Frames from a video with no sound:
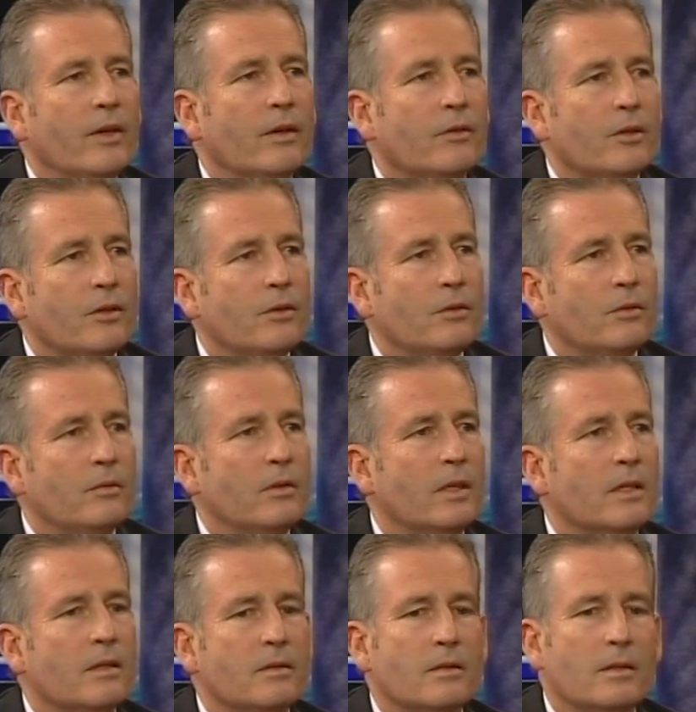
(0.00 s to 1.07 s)
here too,
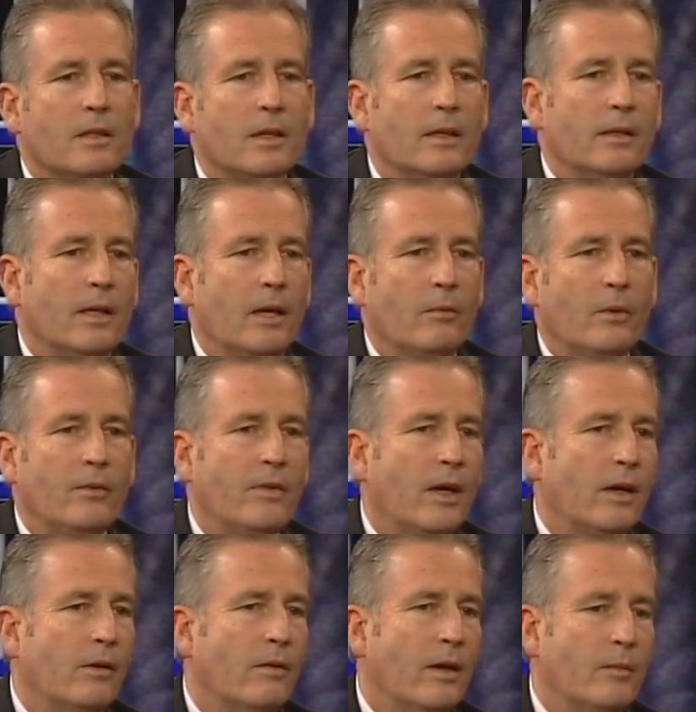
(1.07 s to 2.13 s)
is, hey, we've got
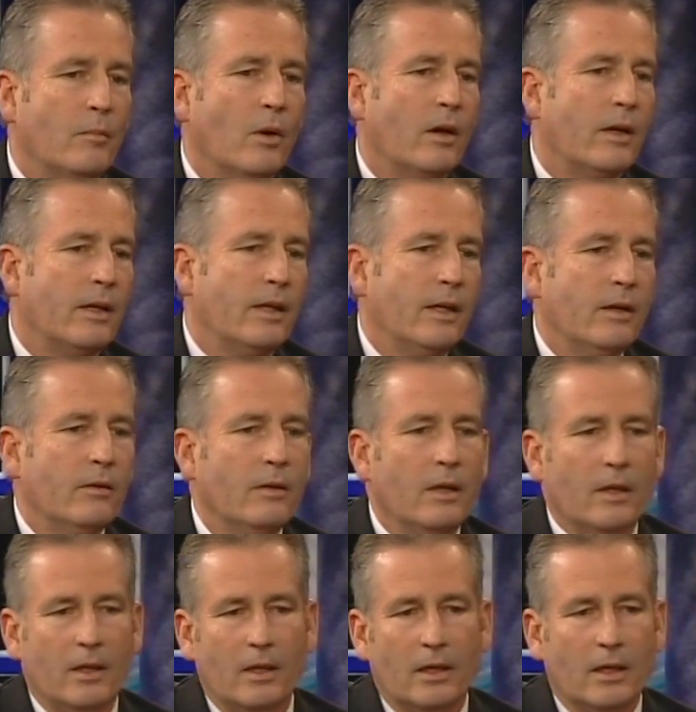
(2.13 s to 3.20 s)
a great market here.
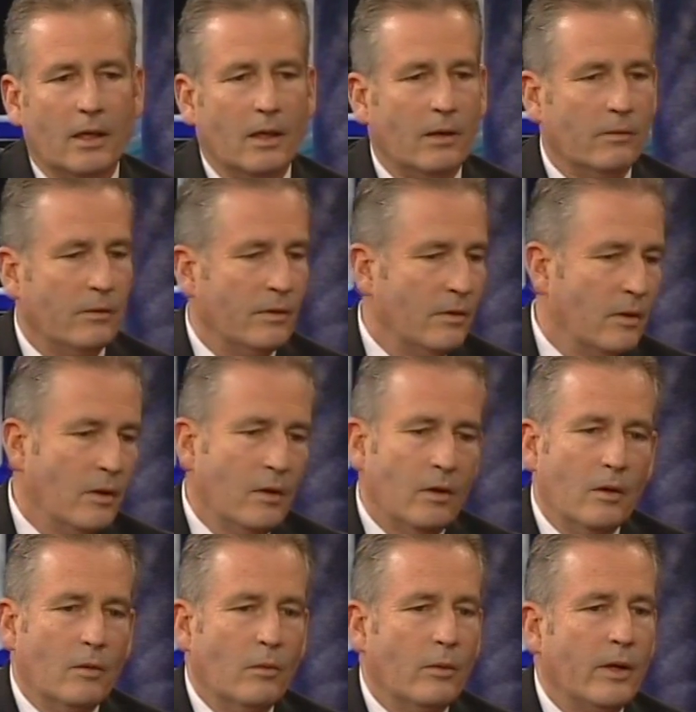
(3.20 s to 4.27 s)

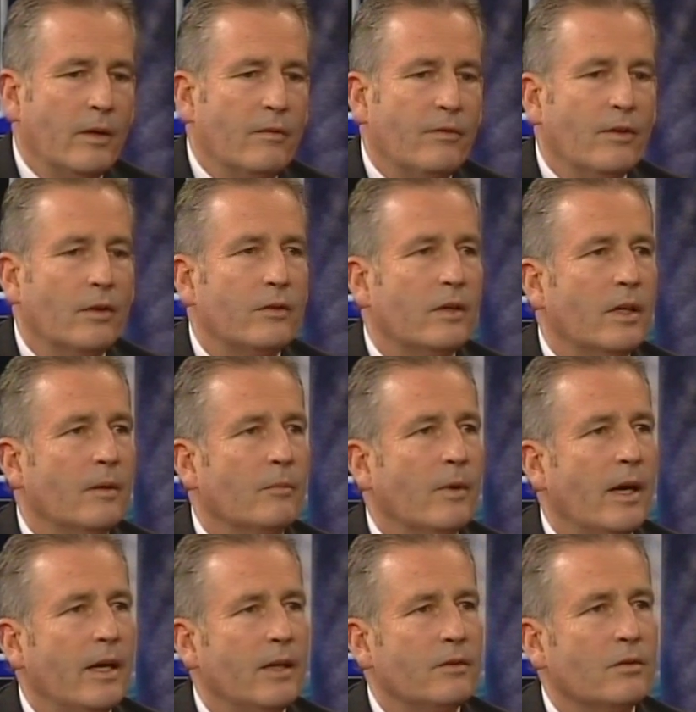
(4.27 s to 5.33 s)
We can filter them
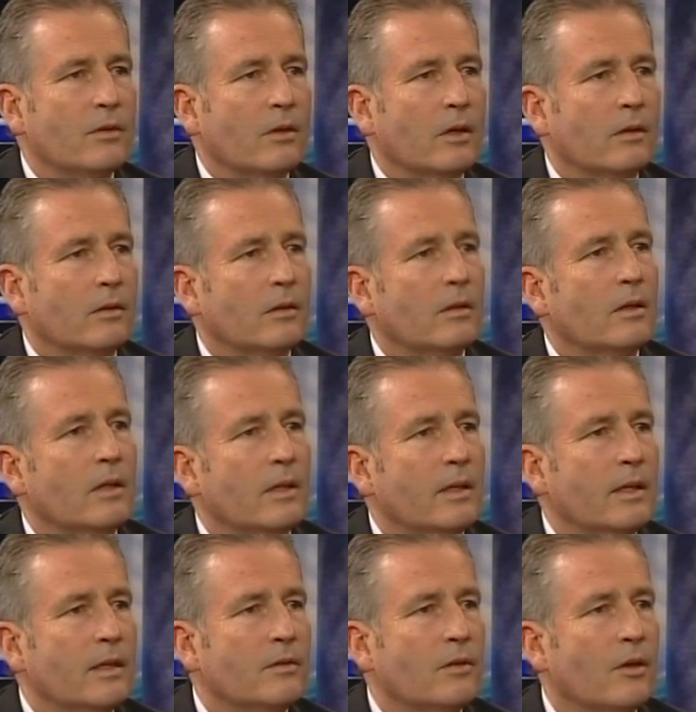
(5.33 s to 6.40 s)
right into
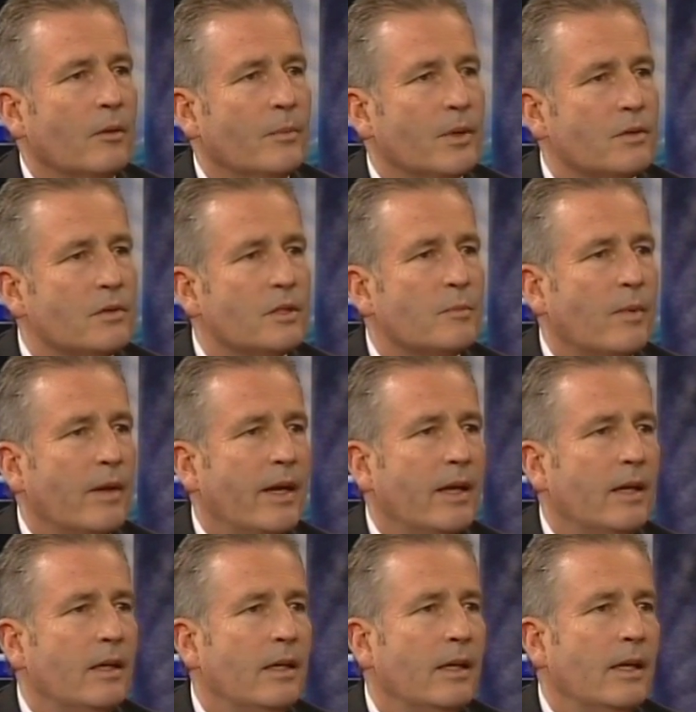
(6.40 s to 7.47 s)
our business
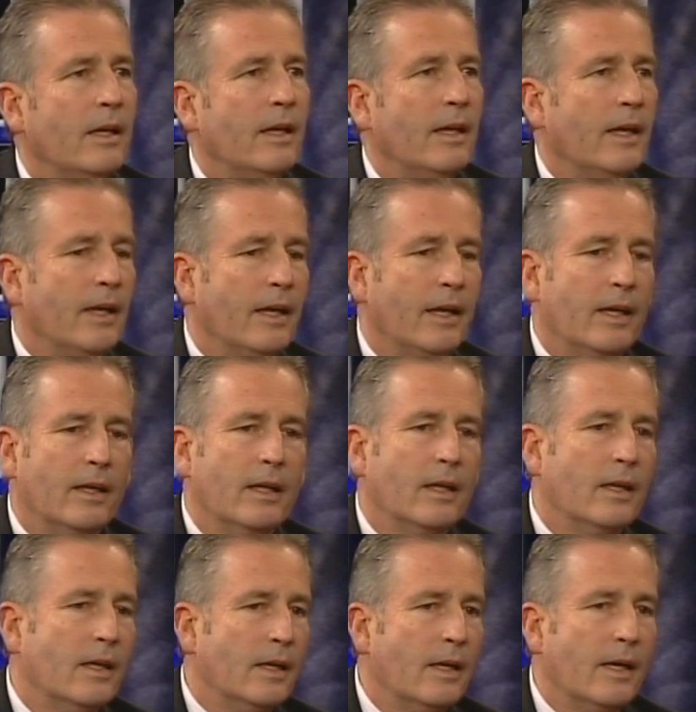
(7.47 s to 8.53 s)
plan,
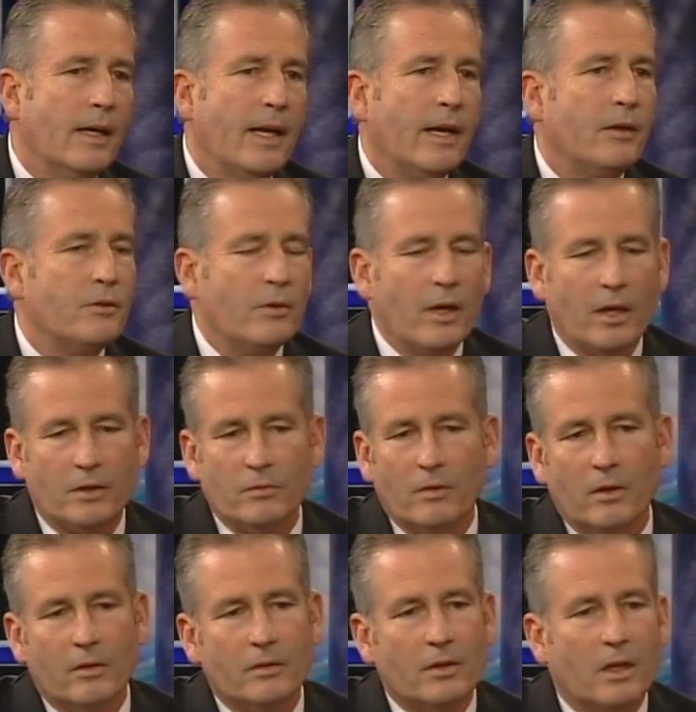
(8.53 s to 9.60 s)
and that attracts,
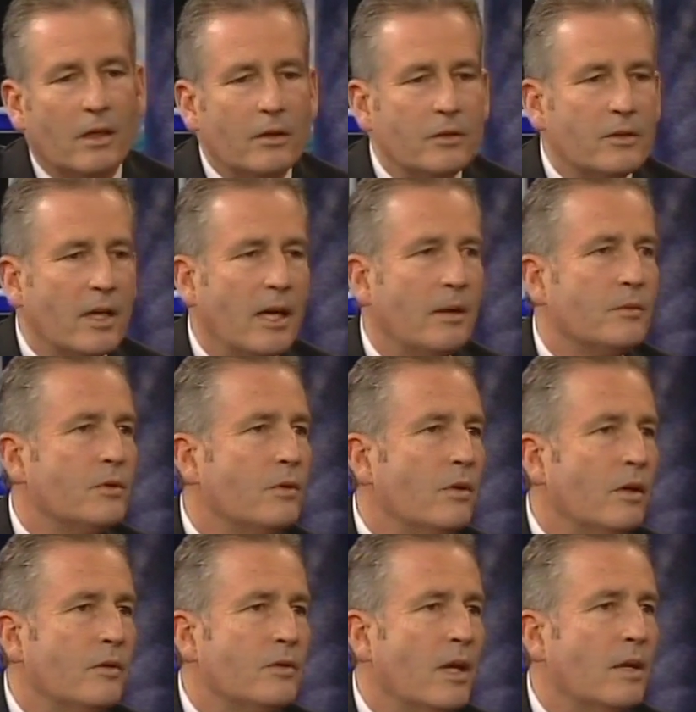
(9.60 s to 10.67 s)
whether it's 100 jobs,
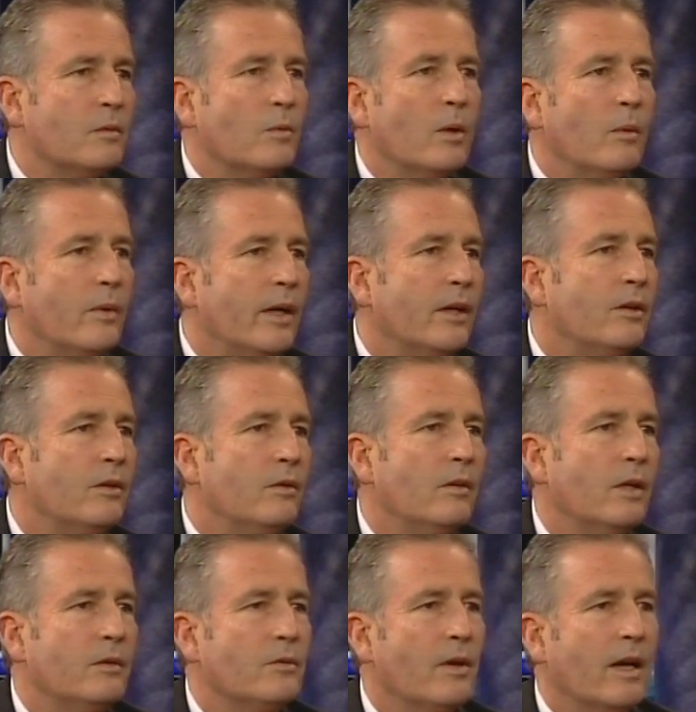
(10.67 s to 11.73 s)
200 jobs, whatever we can do
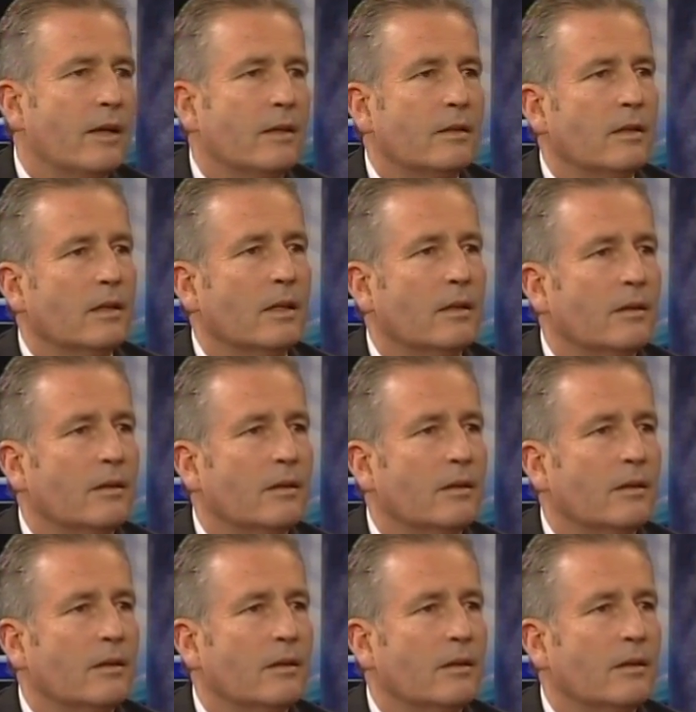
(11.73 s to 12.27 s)
to attract